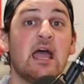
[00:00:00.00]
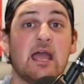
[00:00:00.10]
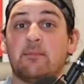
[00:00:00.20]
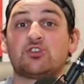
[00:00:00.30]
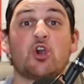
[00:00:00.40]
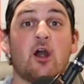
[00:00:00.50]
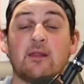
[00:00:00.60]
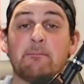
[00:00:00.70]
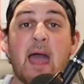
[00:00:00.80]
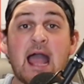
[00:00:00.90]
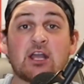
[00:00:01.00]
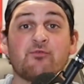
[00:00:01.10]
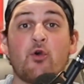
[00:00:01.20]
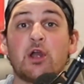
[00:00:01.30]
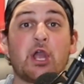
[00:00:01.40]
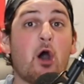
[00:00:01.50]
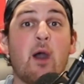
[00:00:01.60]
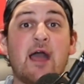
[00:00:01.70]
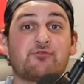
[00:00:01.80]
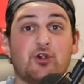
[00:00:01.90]
Him and Charlie McAvoy
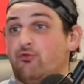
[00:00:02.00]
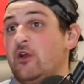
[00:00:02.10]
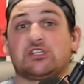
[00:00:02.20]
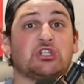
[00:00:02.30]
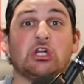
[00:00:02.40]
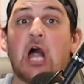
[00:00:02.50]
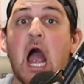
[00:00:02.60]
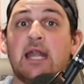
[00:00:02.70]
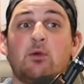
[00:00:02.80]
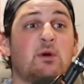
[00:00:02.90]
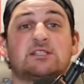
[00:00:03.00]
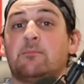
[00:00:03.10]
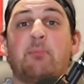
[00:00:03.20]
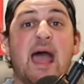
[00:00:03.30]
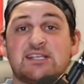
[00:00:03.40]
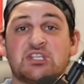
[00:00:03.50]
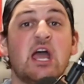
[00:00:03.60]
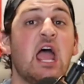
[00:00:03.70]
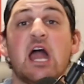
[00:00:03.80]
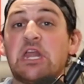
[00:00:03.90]
go after it. Ristolainen was a pest,
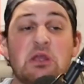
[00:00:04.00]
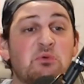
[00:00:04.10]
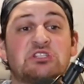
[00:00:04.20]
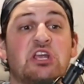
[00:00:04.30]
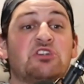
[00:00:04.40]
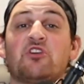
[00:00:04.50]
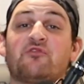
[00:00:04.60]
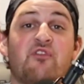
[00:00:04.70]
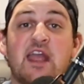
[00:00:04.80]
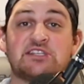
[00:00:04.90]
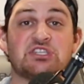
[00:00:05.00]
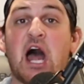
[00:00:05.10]
and he was in your face